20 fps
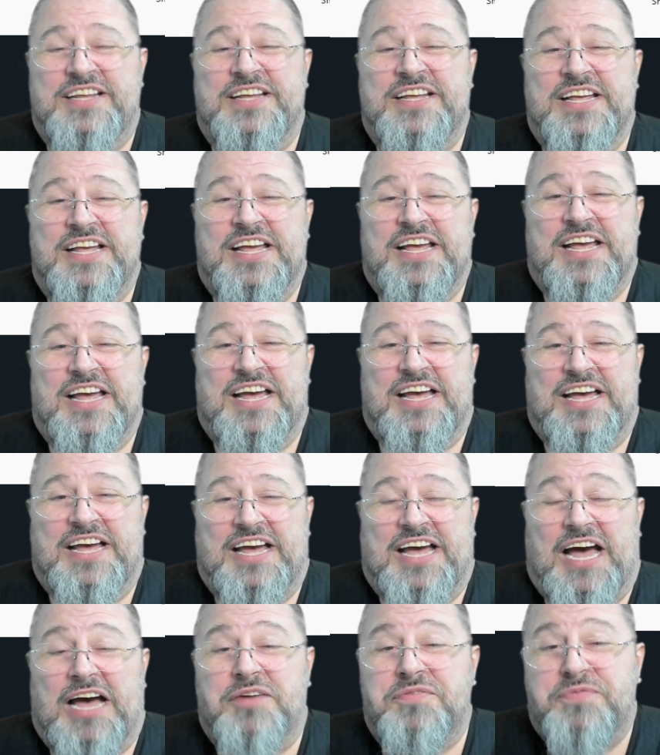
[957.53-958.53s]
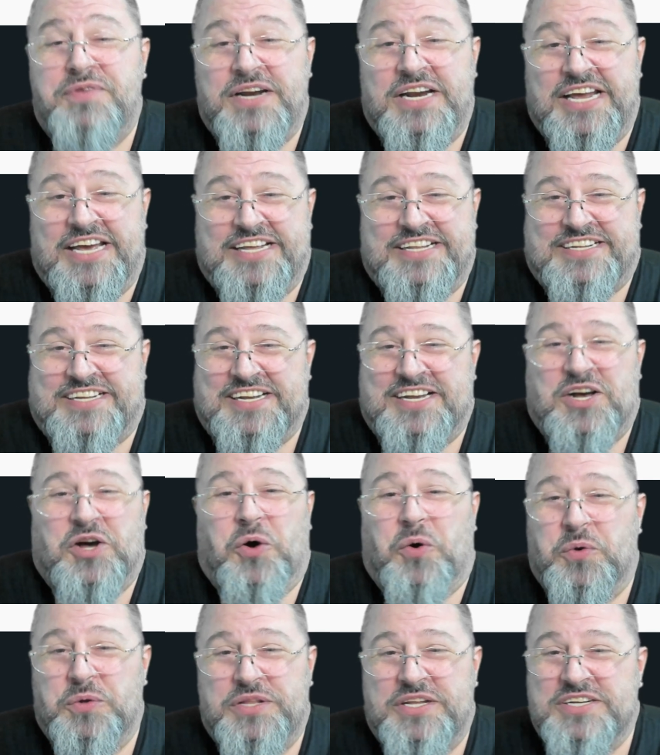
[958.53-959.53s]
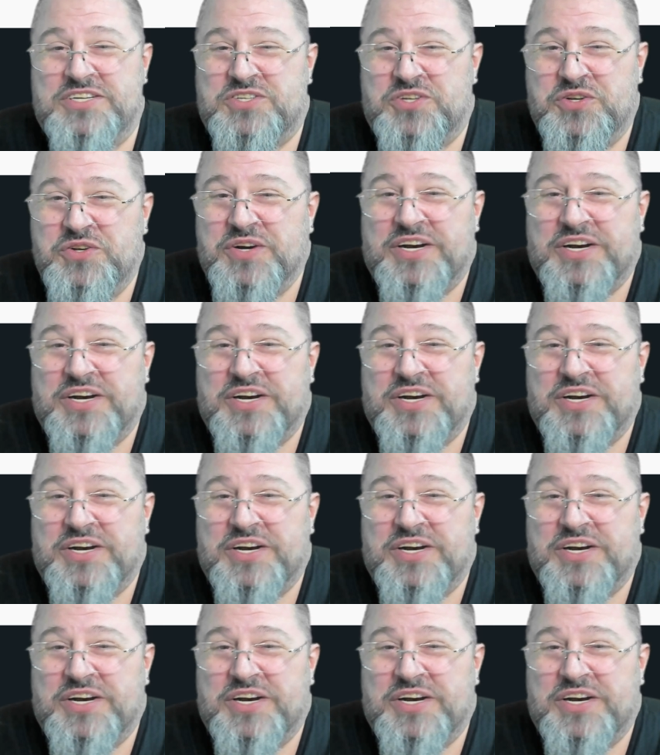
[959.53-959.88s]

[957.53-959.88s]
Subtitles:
affiliate code, so you can